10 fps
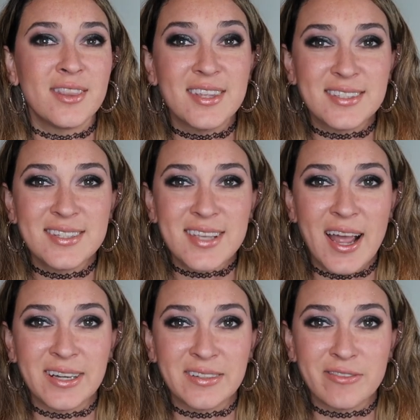this is
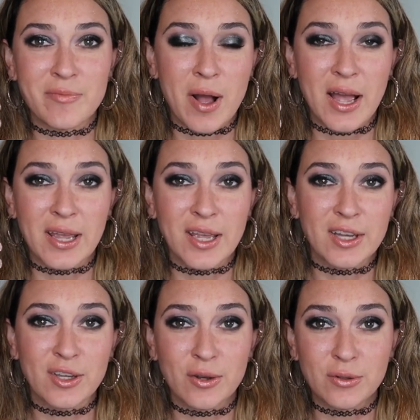kind of my
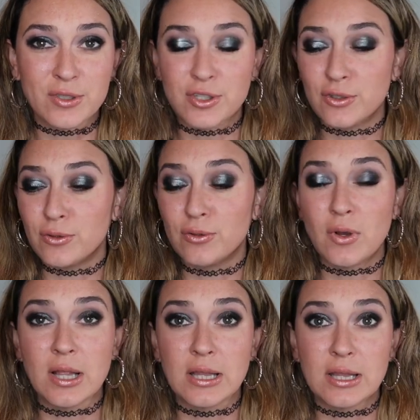go-to
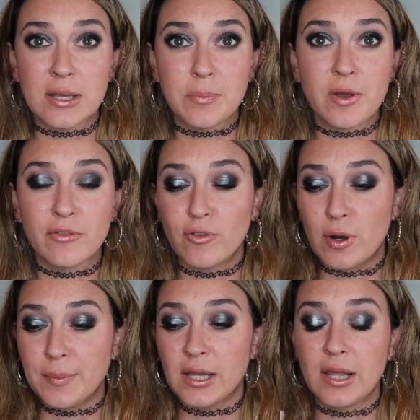lip
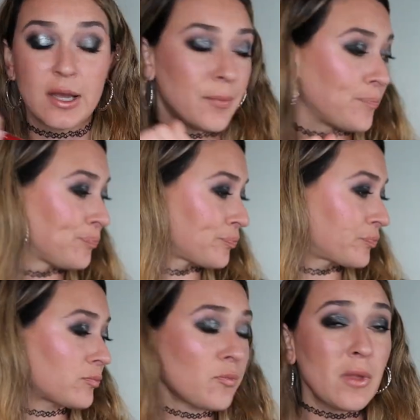formula
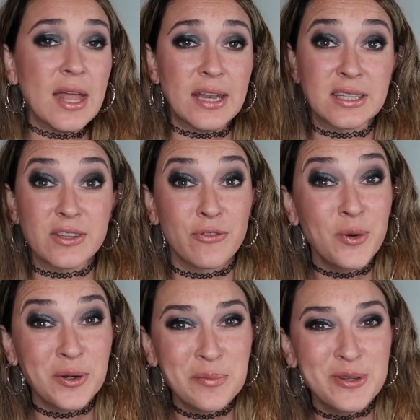and it's
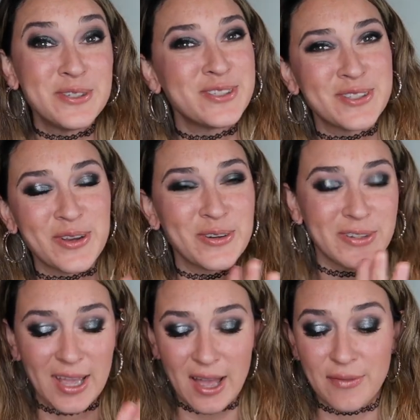affordable. So
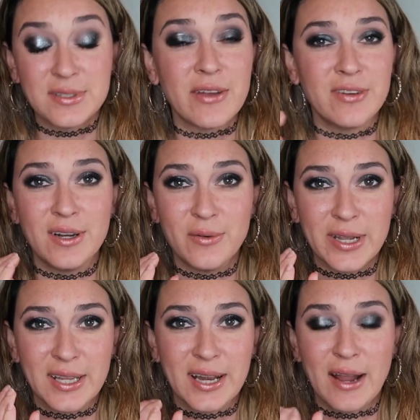yeah, definite
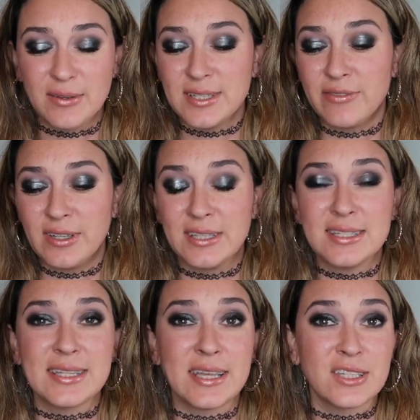win. I would definitely
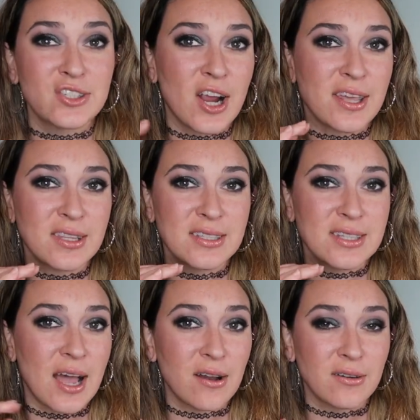say try these
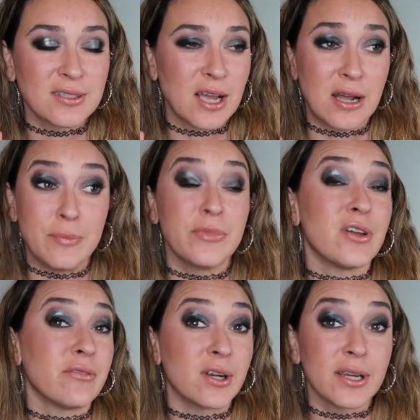out. Um,
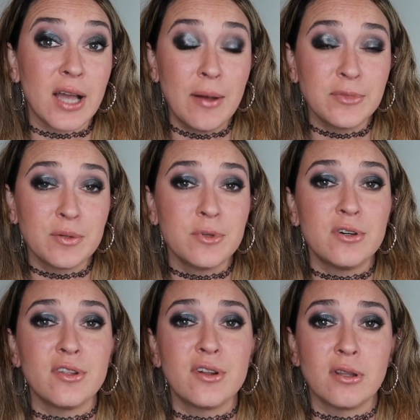they're very
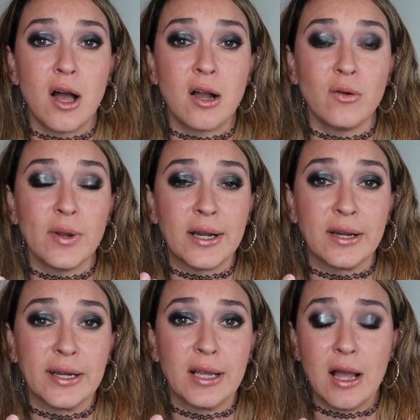comfortable. They're long
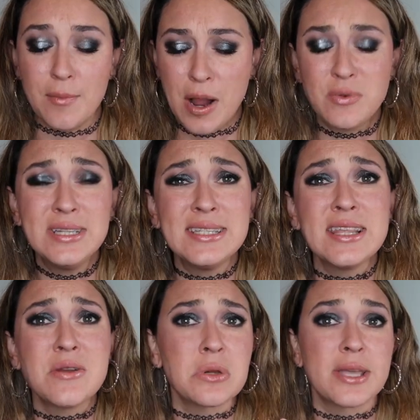wearing. Um, I wouldn't say
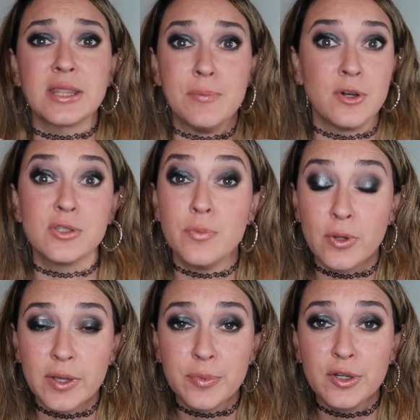they were like the most
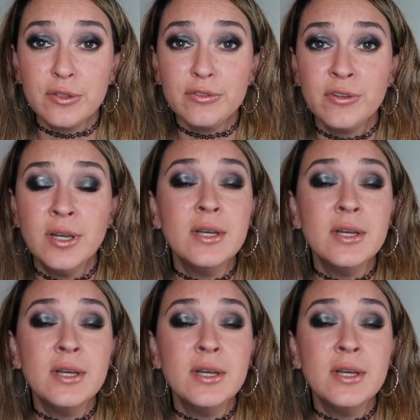bulletproof,